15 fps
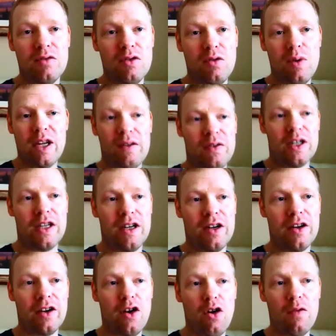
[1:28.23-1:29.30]
quick
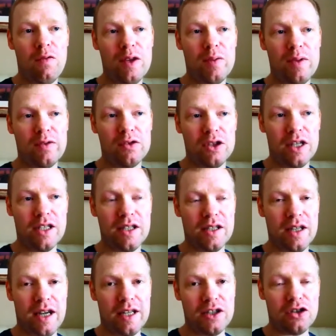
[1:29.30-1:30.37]
video, Coffee with
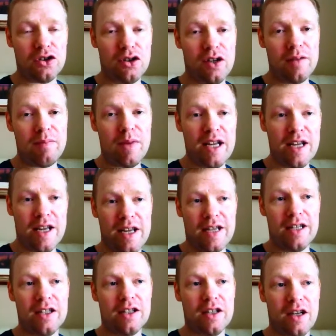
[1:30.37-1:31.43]
Chris, and try and make
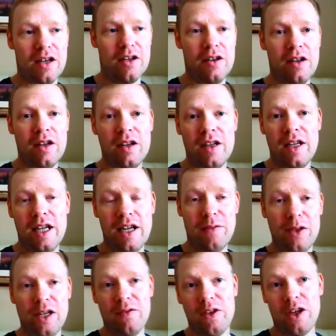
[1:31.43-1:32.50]
it as though
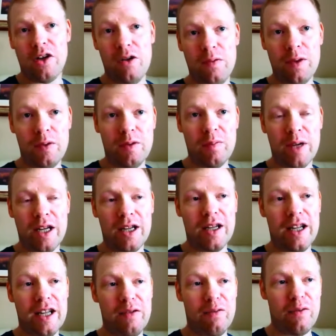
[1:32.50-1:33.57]
if you're having a coffee with me.
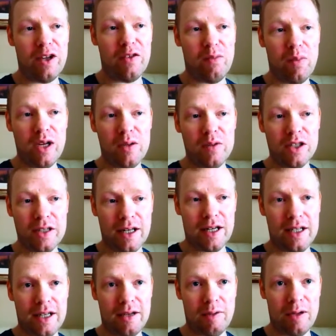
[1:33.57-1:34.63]
If we were
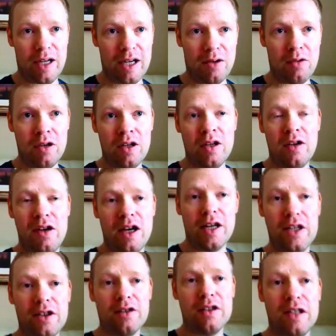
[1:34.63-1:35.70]
sat down now
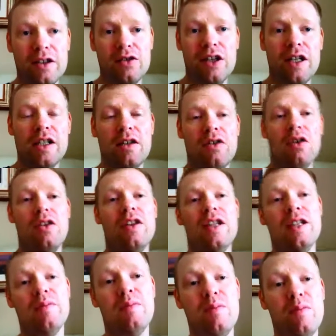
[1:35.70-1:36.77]
and you said, Chris, I've got
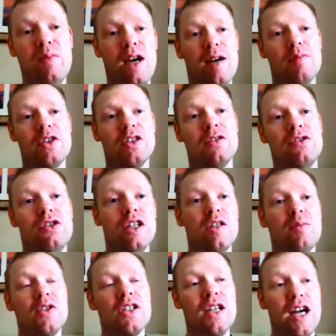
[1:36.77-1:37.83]
the Amazon
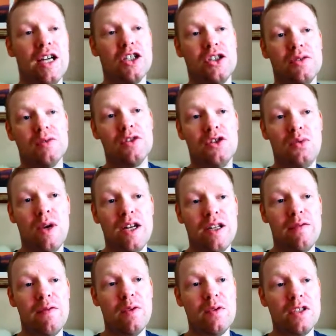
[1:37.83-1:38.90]
Christmas Cash
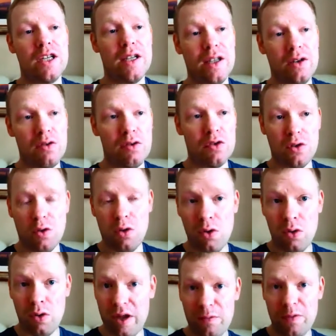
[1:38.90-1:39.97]
2014 course,
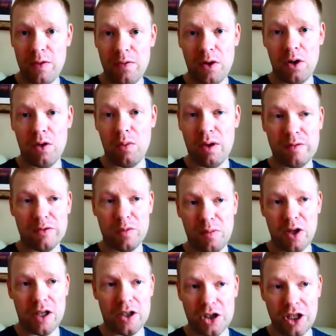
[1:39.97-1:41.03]
or if you've got the one from
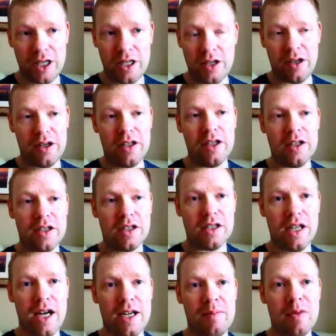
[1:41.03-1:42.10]
last year, you can use the
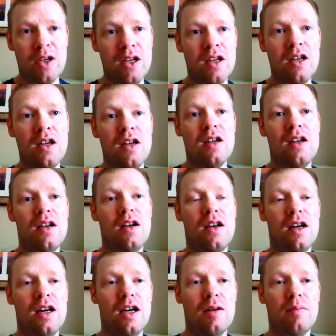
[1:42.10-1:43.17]
same,
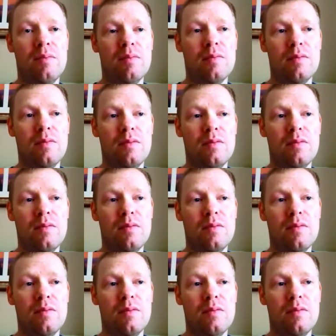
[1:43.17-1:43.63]
and